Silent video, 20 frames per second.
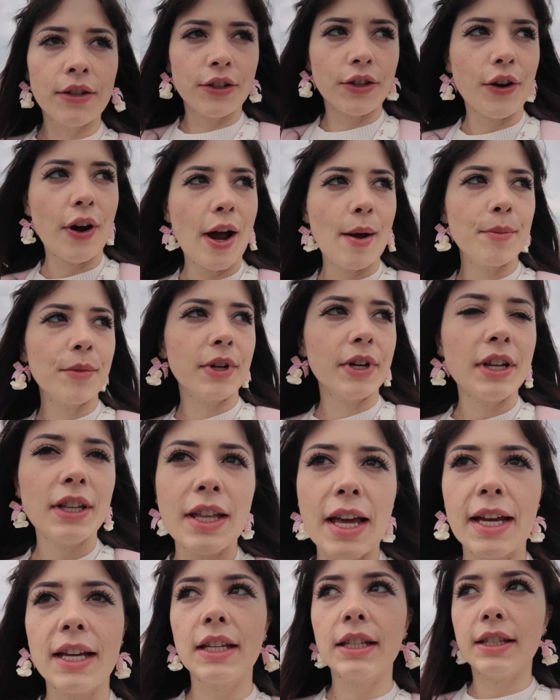So I'm gonna
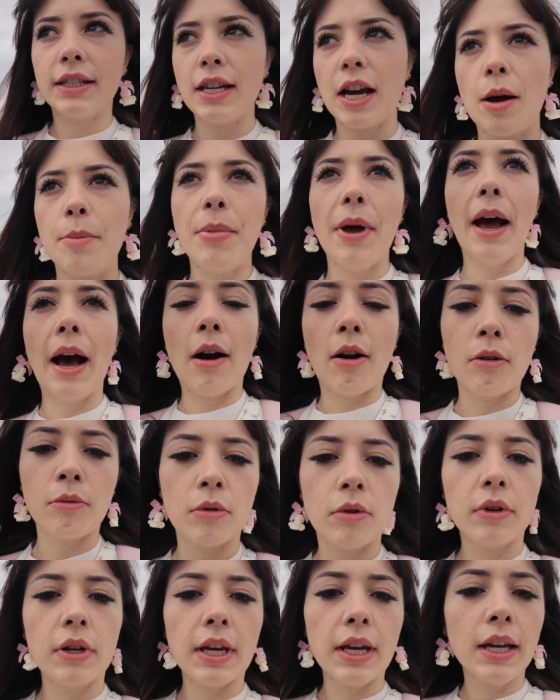like start power
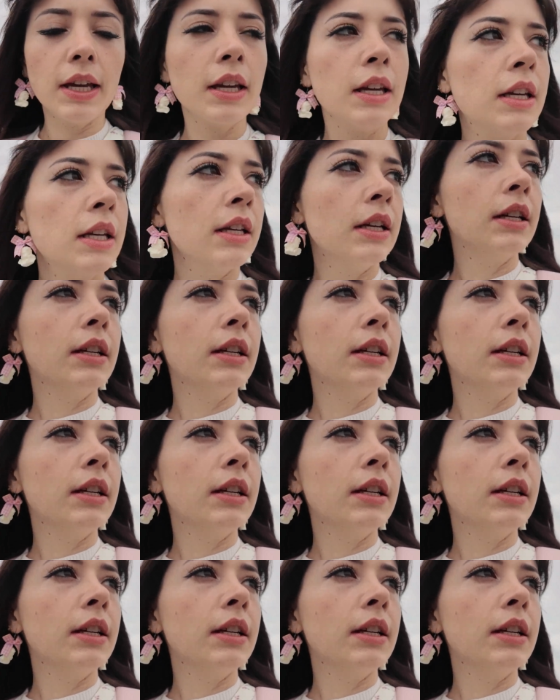walking